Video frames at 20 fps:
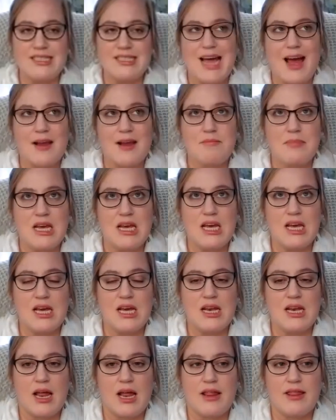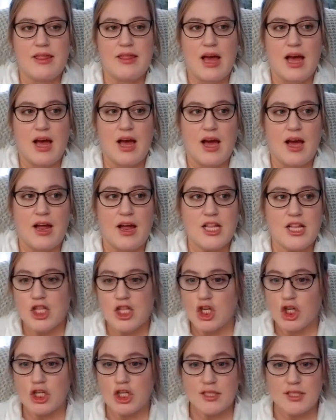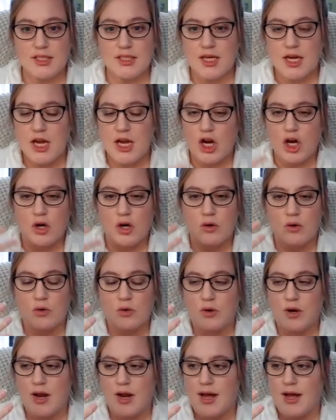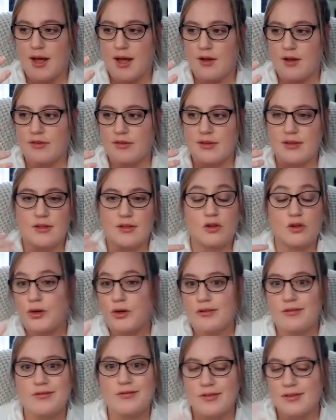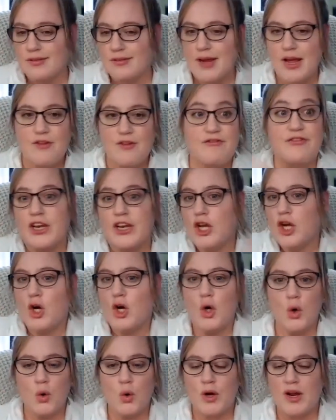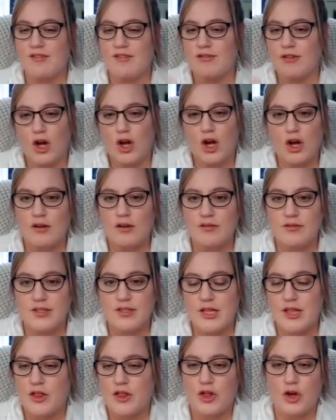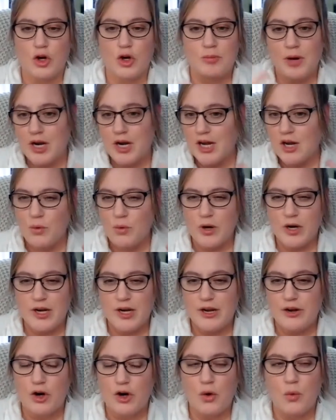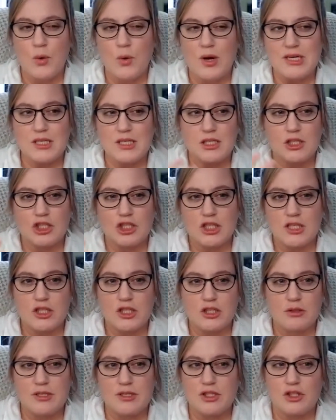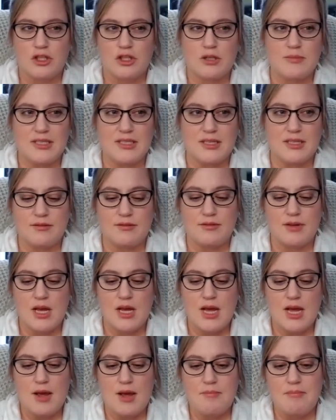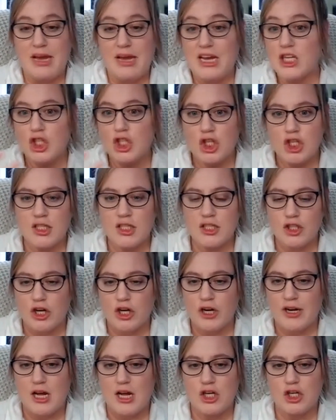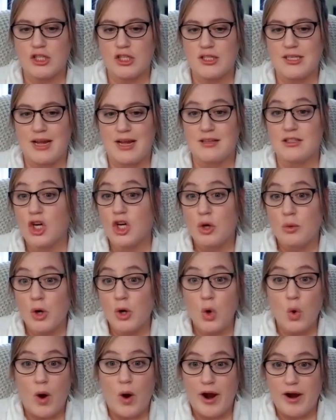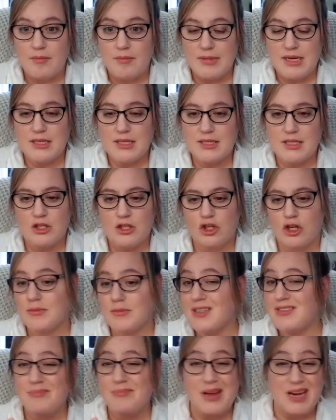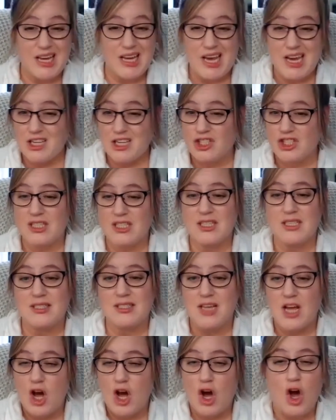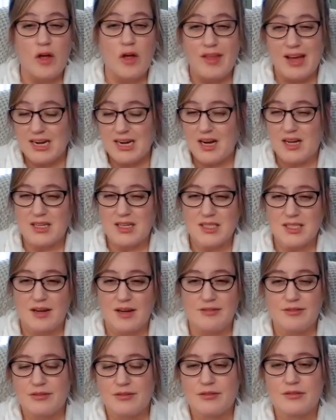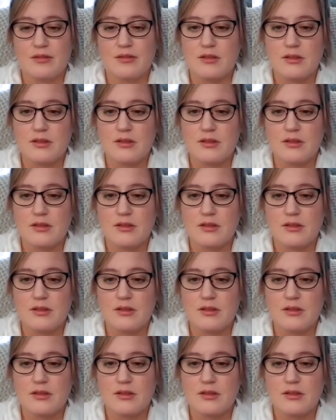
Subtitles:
does that mean that there's, sort of video involved, the third-party coordinator? What does she do in terms of making sure the surrogate understands her requirements in terms of medications, all that kind of stuff?